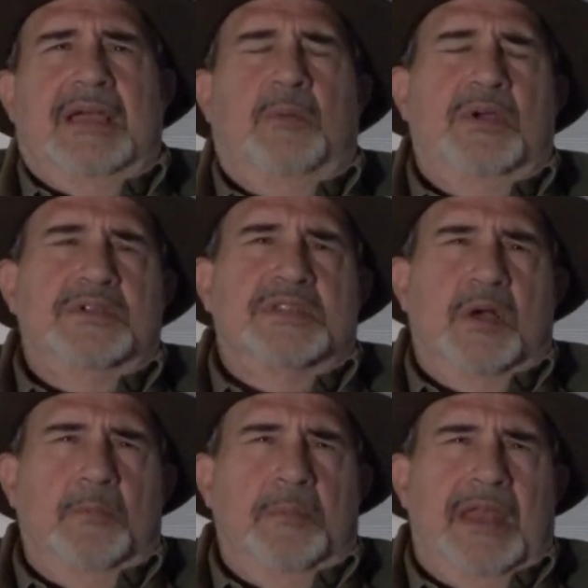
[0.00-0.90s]
And we're
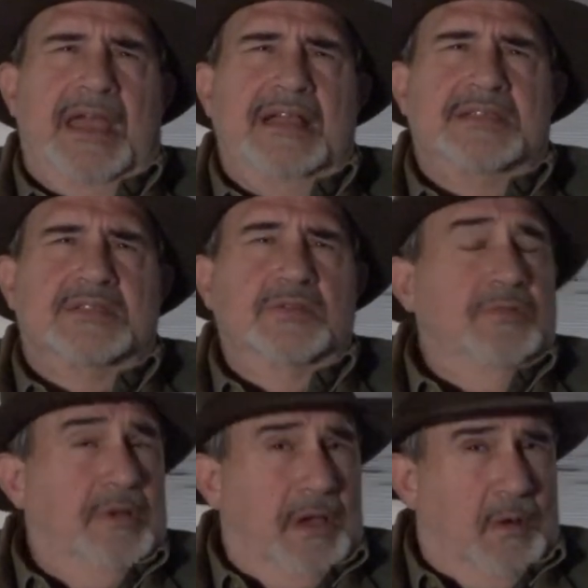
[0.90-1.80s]
so blessed to
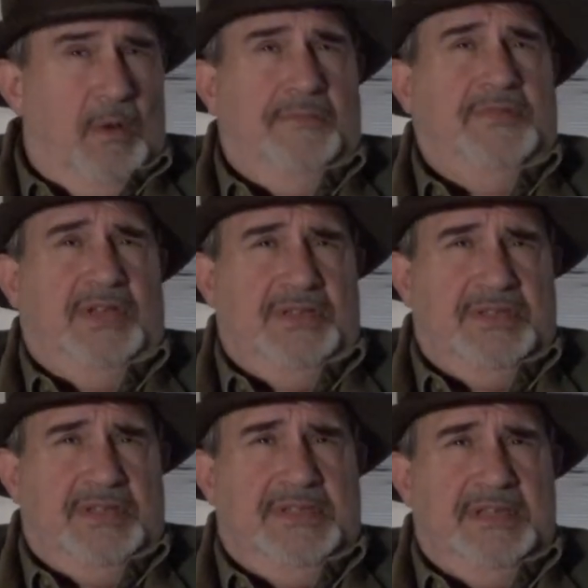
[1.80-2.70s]
know of
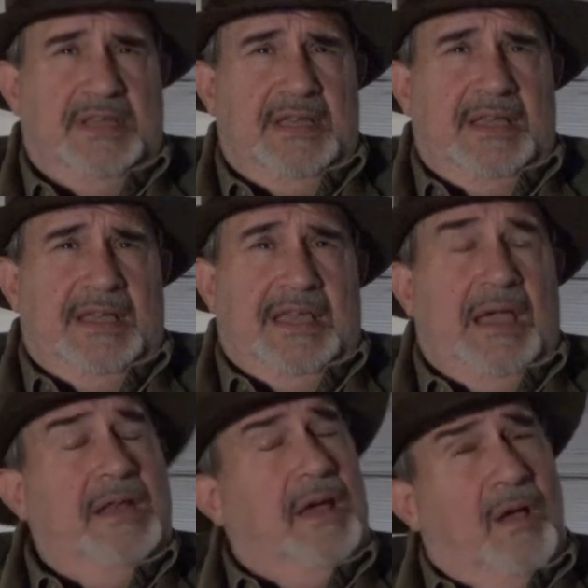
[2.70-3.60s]
Jesus.
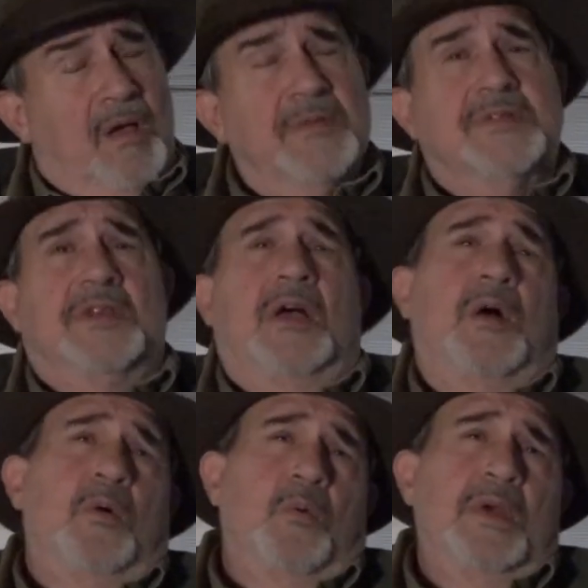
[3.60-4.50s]
And
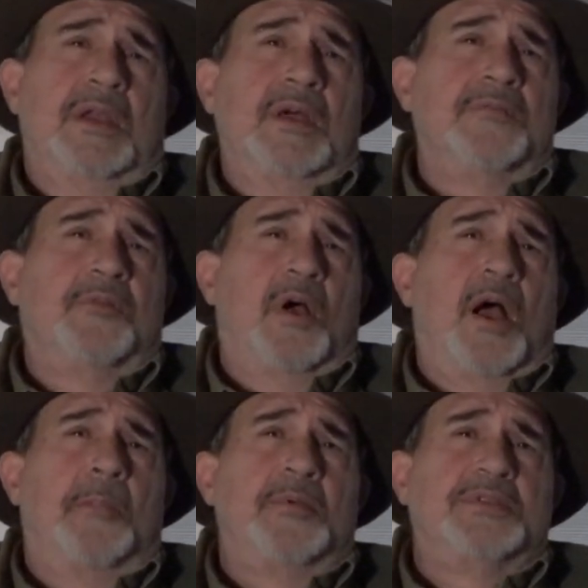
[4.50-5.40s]
also, we look for
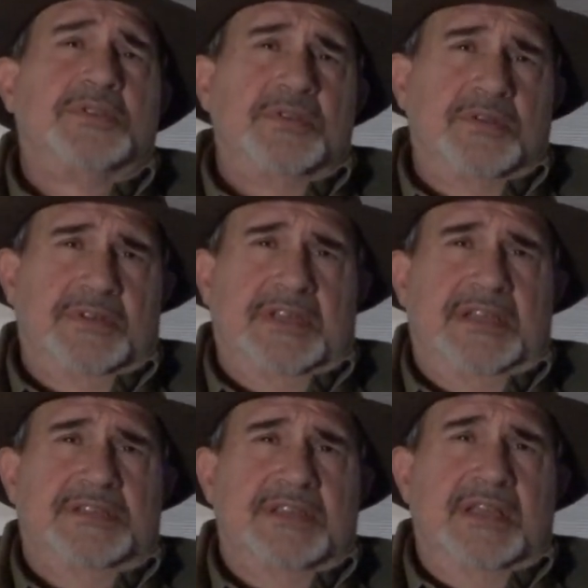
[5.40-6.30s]

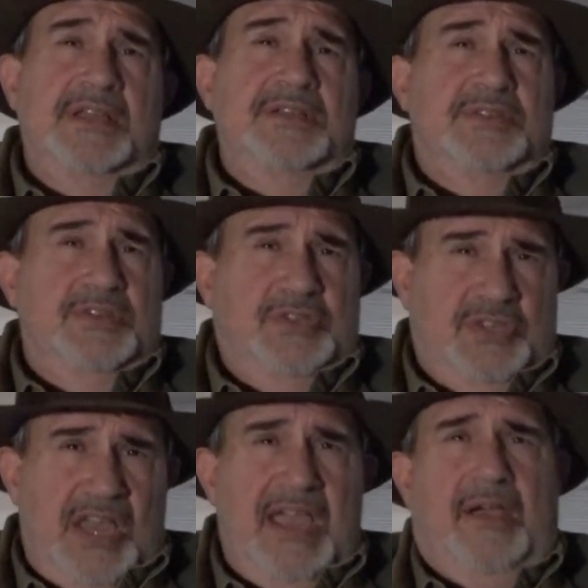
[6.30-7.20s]
opportunities to
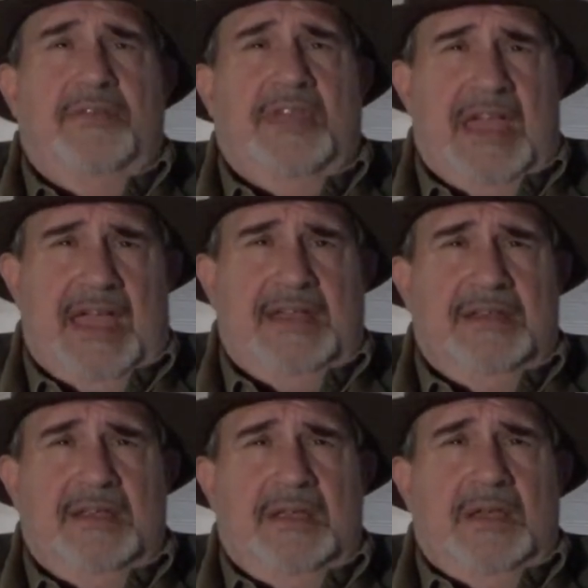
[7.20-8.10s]
share
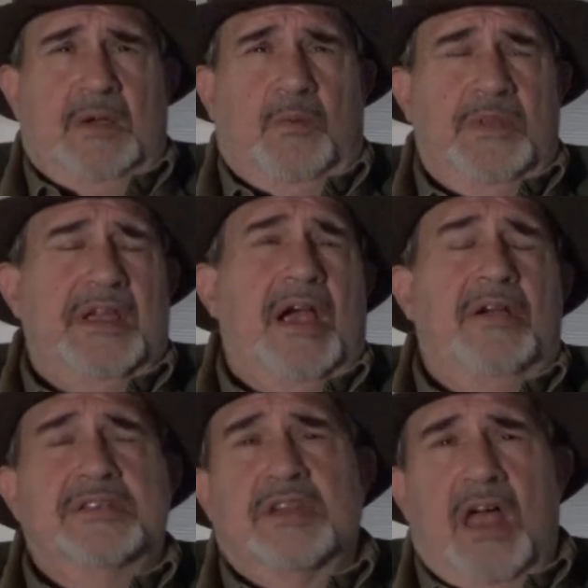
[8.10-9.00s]
that with
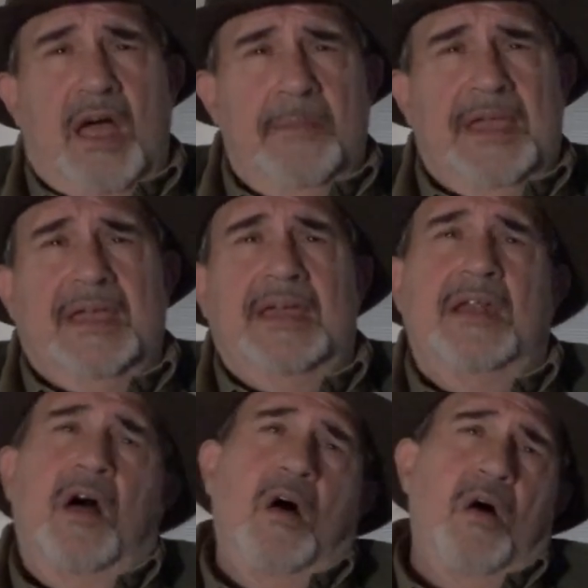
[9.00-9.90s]
our Islamic and
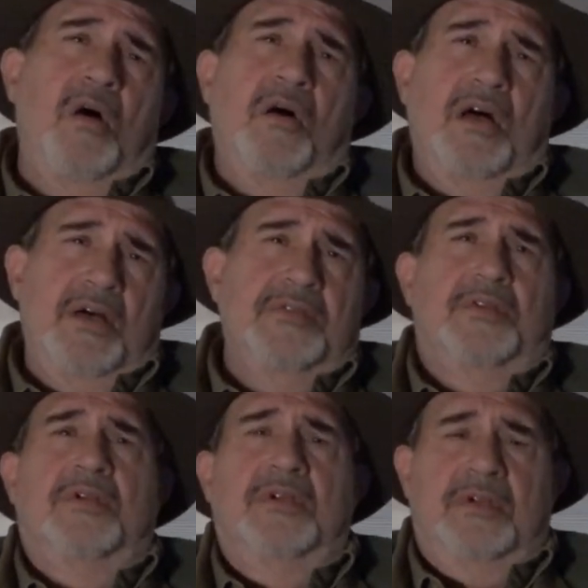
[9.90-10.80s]
all
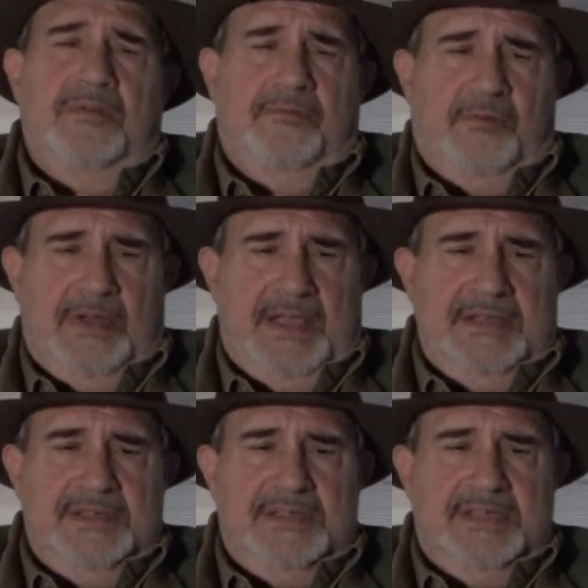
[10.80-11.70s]
other
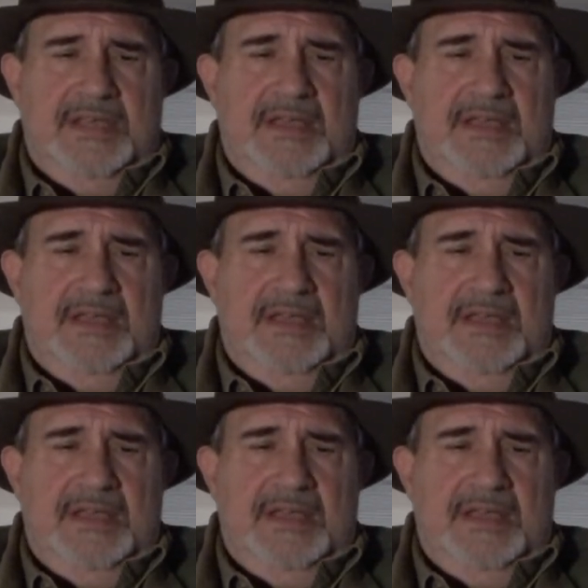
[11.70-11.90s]
friends.